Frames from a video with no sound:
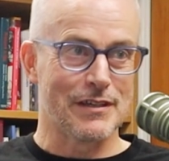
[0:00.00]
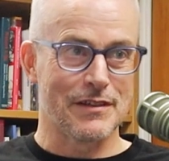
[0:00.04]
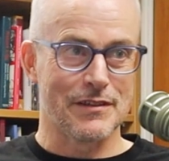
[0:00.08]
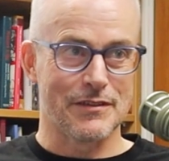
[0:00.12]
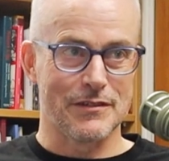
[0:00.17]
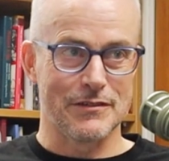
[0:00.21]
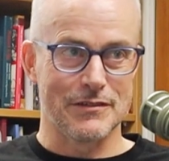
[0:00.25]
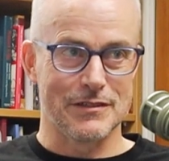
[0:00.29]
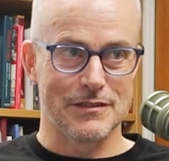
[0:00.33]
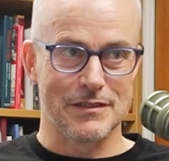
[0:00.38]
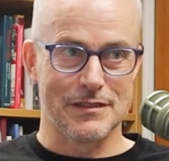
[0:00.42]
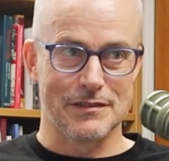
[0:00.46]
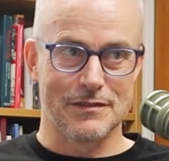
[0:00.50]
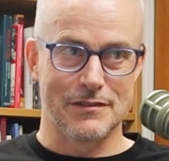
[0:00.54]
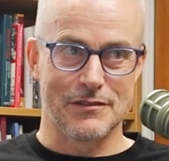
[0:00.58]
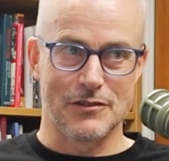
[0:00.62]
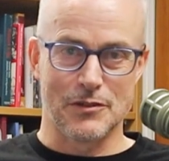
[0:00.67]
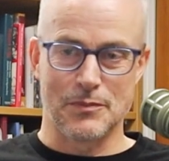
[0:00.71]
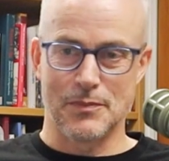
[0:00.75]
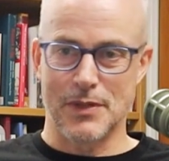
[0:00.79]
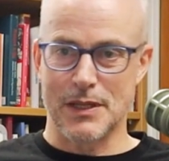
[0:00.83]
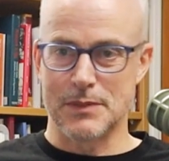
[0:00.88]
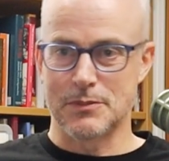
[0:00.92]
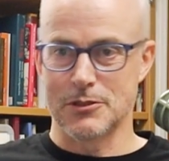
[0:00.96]
There
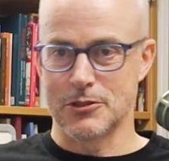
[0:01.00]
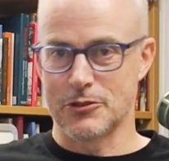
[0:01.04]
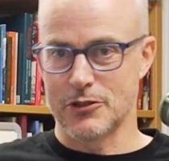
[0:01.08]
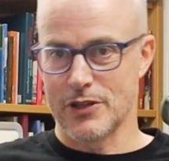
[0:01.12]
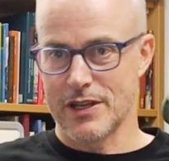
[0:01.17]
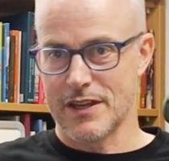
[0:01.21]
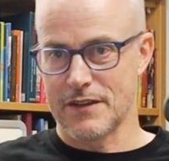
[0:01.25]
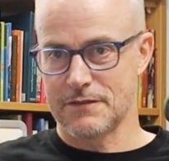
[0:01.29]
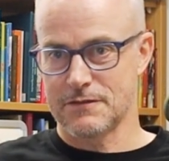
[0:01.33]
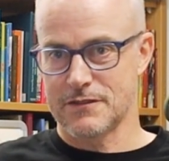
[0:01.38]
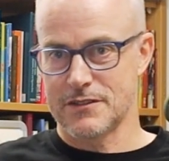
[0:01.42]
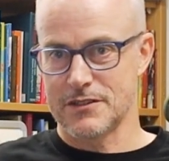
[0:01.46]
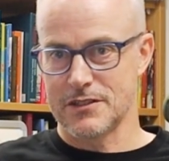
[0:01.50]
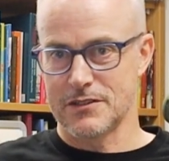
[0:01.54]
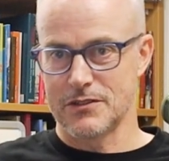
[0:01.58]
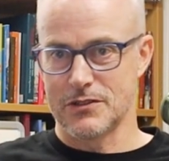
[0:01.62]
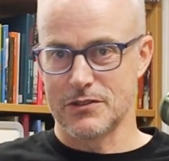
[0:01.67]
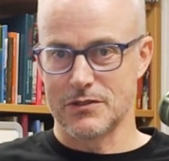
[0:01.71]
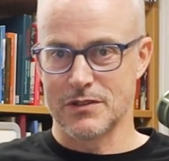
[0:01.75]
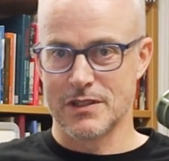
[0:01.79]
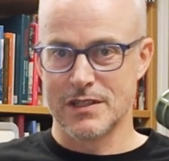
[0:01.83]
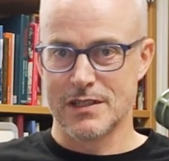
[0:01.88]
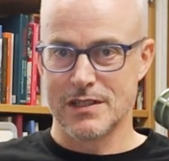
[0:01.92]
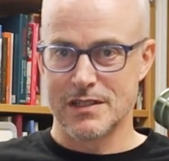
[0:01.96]
are people who have
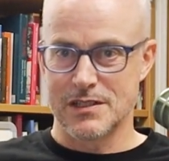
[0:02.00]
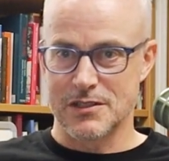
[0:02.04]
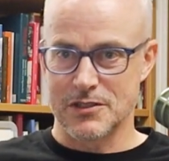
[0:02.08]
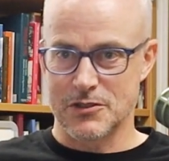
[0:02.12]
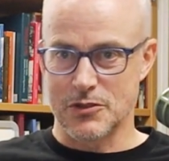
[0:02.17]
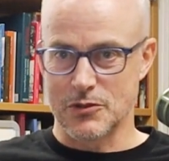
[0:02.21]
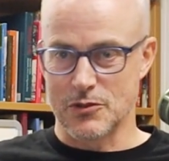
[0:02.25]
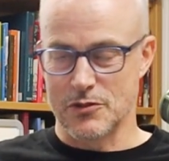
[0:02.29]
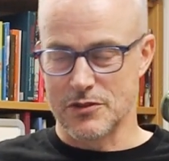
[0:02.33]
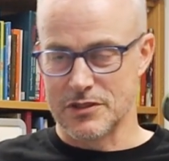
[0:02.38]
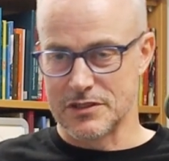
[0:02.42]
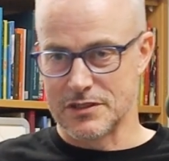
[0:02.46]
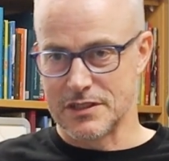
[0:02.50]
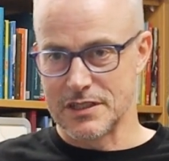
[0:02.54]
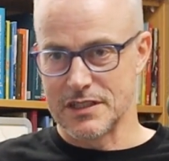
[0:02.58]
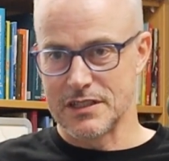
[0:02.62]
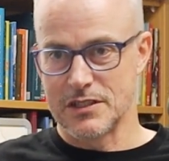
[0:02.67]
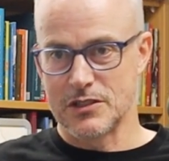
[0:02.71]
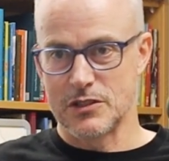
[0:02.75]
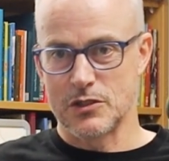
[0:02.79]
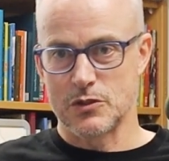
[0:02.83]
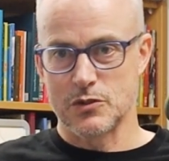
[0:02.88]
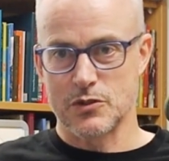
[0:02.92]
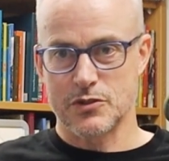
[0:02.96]
to do the
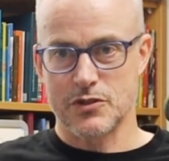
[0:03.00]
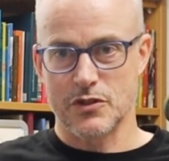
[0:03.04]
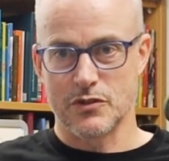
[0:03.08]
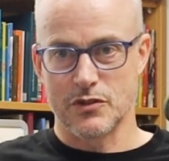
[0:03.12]
deals.